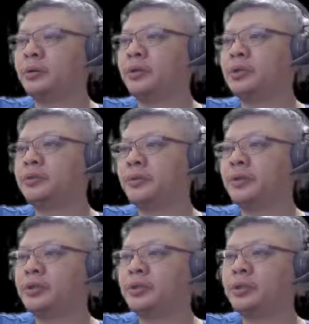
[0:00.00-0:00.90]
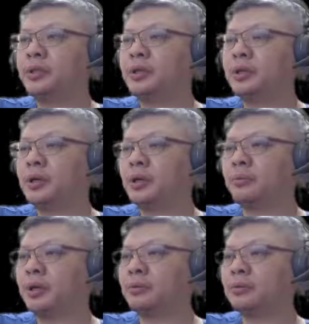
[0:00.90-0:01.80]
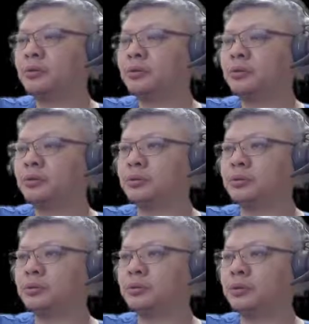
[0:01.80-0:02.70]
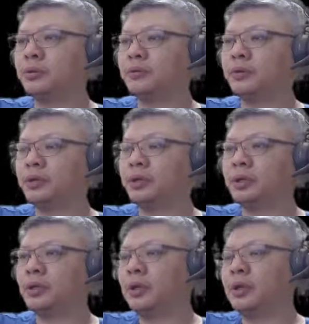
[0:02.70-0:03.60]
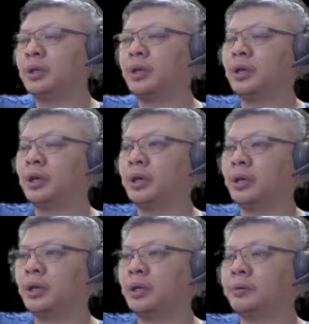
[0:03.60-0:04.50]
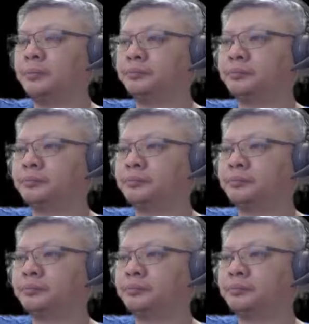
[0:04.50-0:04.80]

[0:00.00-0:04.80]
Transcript: In this variation, Black would choose to go for the Black